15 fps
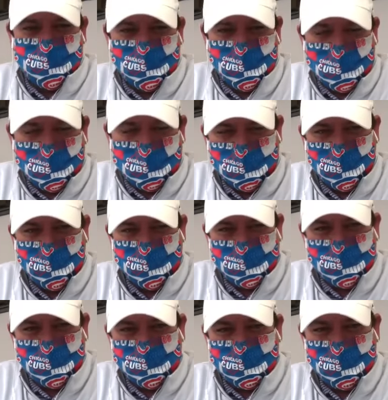to try and go
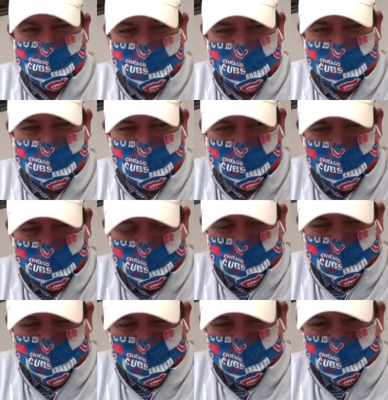deep today? And
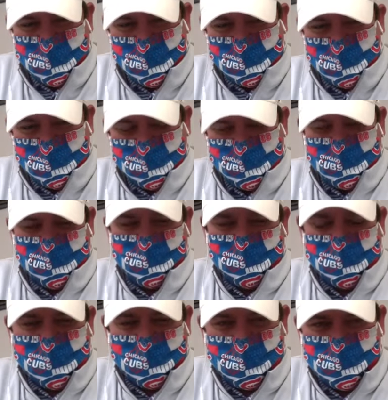uh, some of the
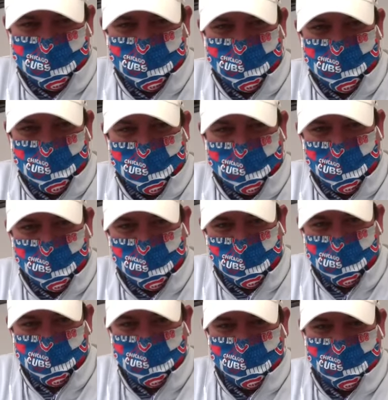catches you made, what did
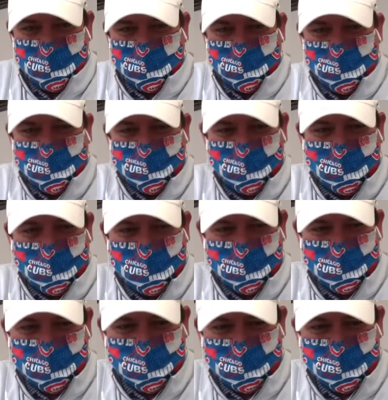you see on those plays?